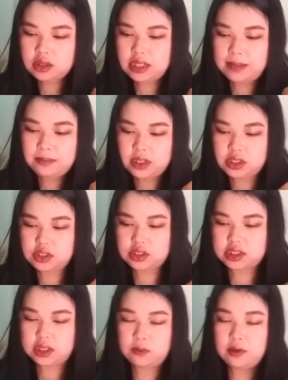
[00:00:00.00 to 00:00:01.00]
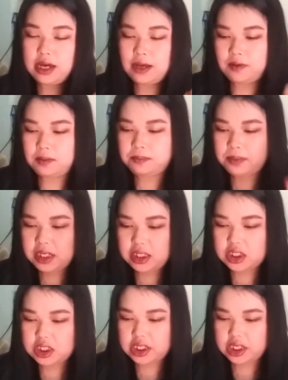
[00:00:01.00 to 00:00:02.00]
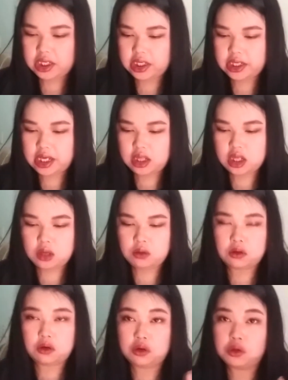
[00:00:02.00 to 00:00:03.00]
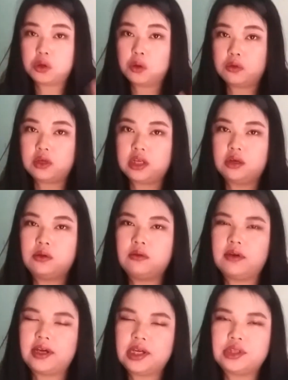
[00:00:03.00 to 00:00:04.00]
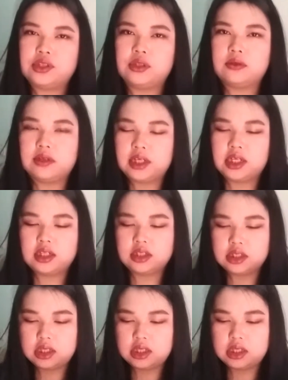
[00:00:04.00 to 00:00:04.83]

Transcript: that means your skin will have a peachy, yellow, or golden hue to it,